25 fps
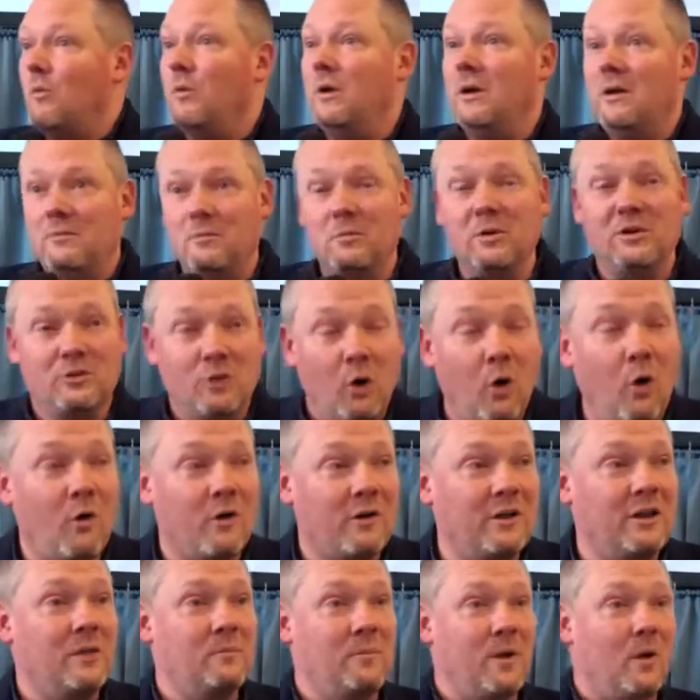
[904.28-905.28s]
we're
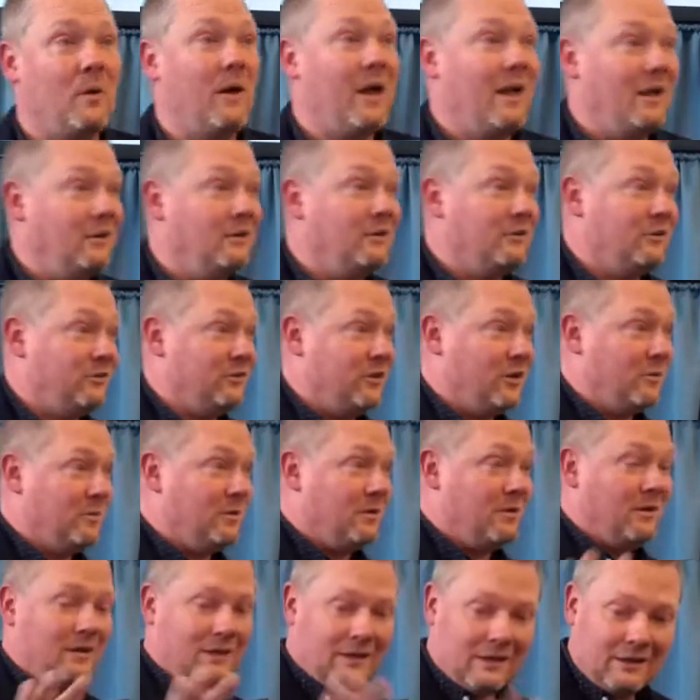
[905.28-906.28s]
talking about eldership,
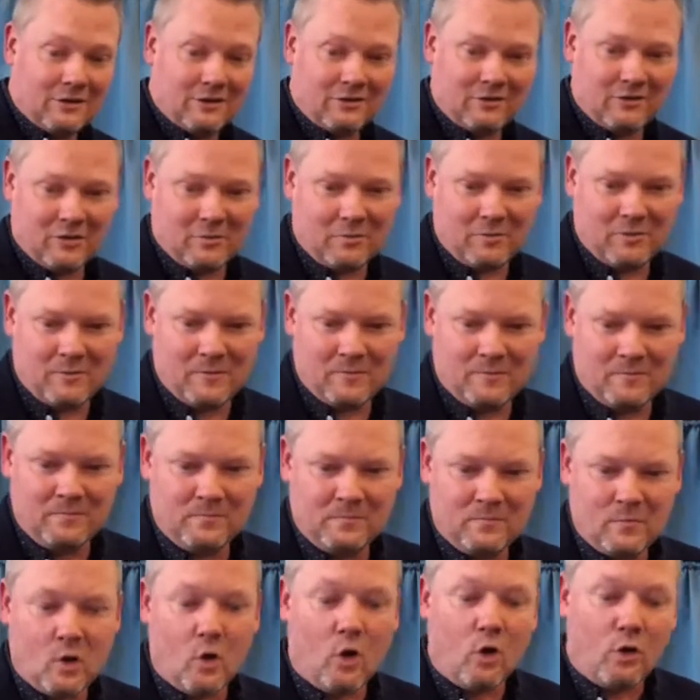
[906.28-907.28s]
leadership,
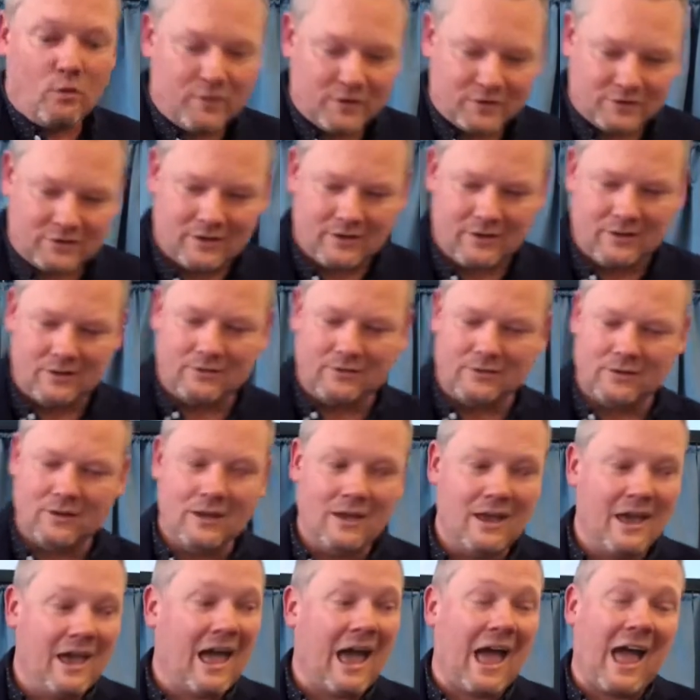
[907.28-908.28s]
overseers.
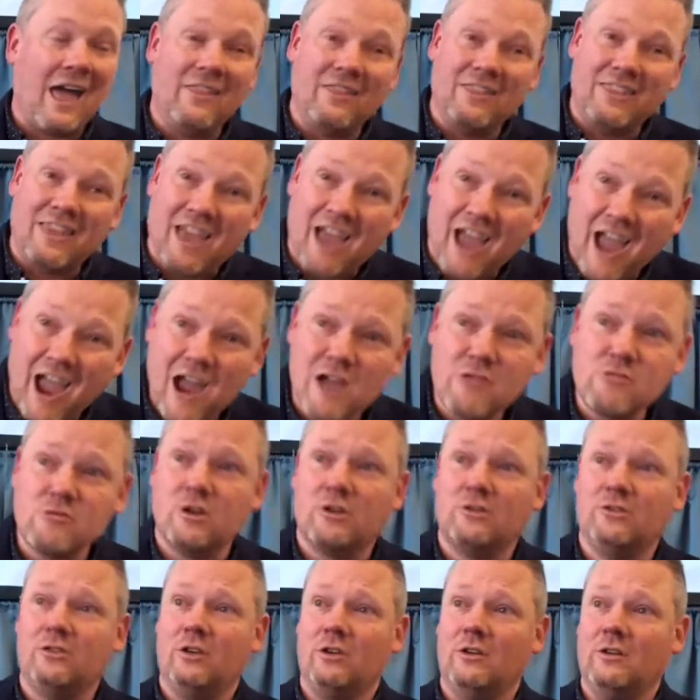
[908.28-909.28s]
And
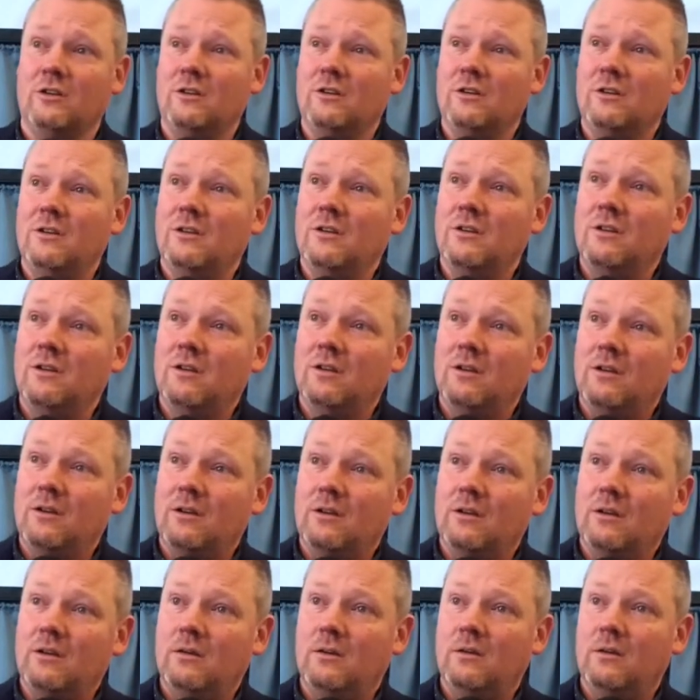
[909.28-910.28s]
character
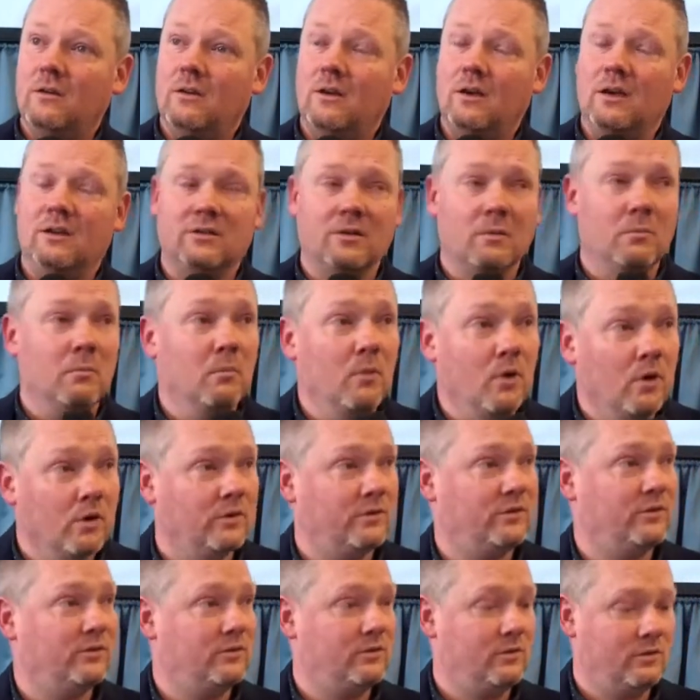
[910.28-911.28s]
is a
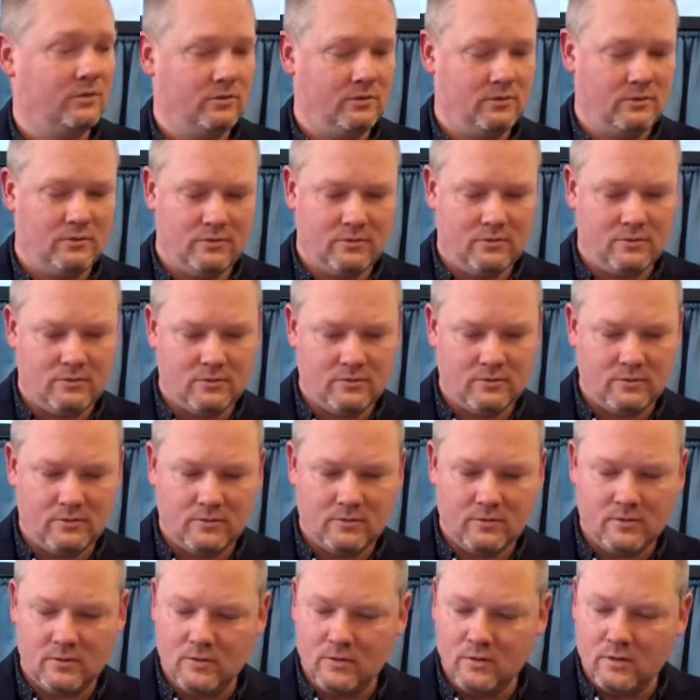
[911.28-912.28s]
must.
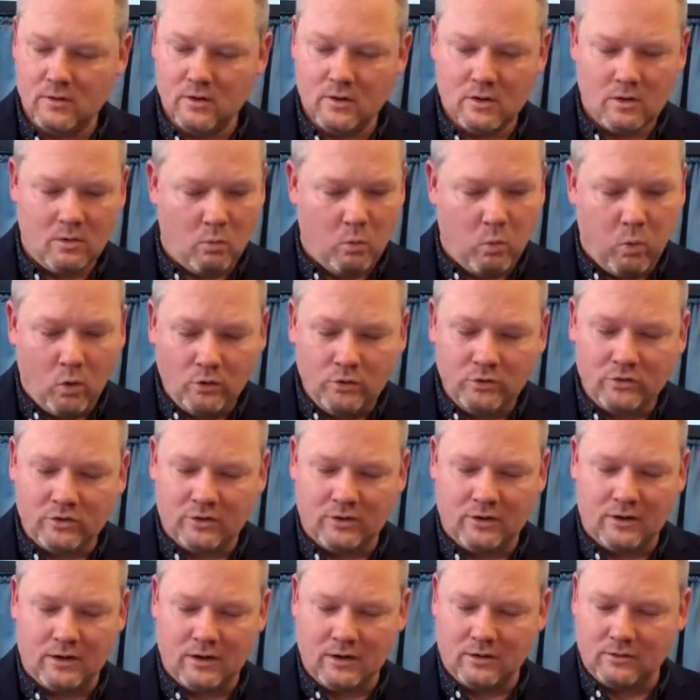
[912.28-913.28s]

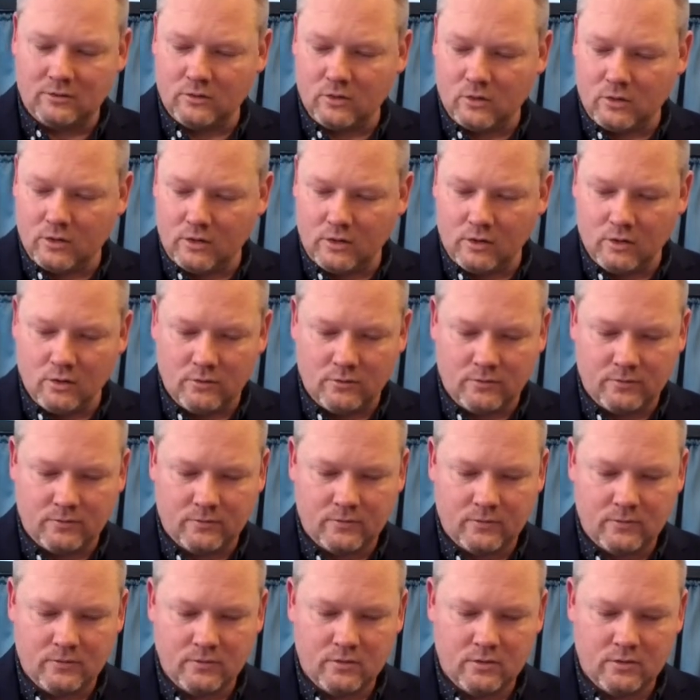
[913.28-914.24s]
Wanting it is not enough.